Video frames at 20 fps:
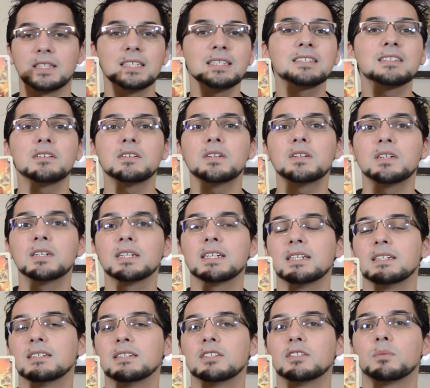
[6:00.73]
This card
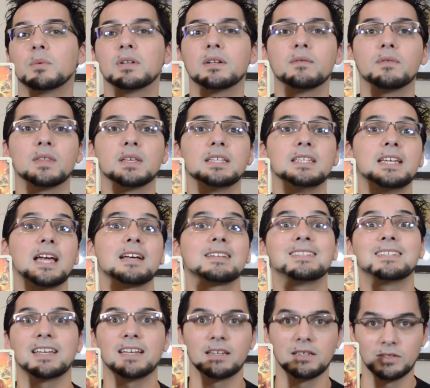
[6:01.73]
is one of the
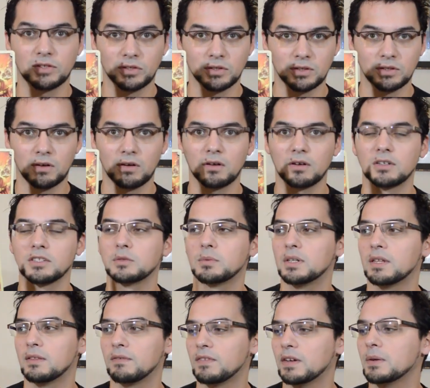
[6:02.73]
yes answer cards,
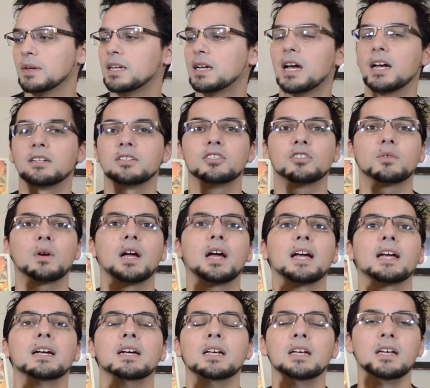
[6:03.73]
one of the very cut and
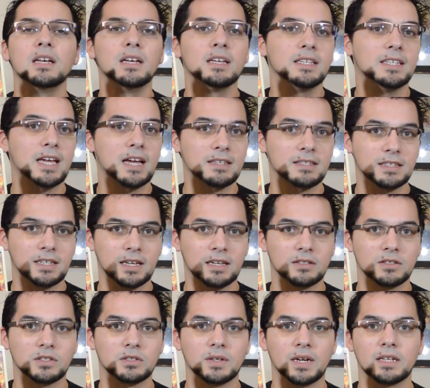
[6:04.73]
dry yes
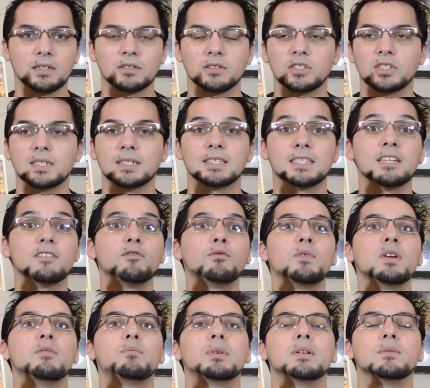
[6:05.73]
answer energies. If
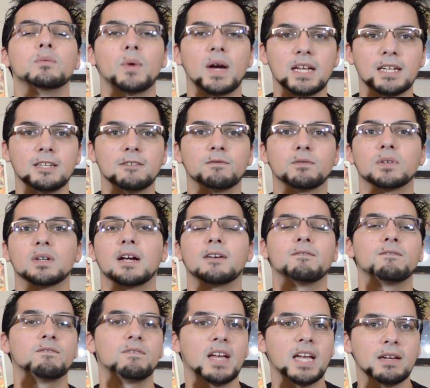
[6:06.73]
we've been waiting for a
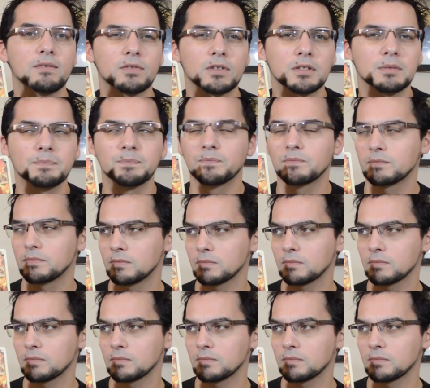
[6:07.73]
favor,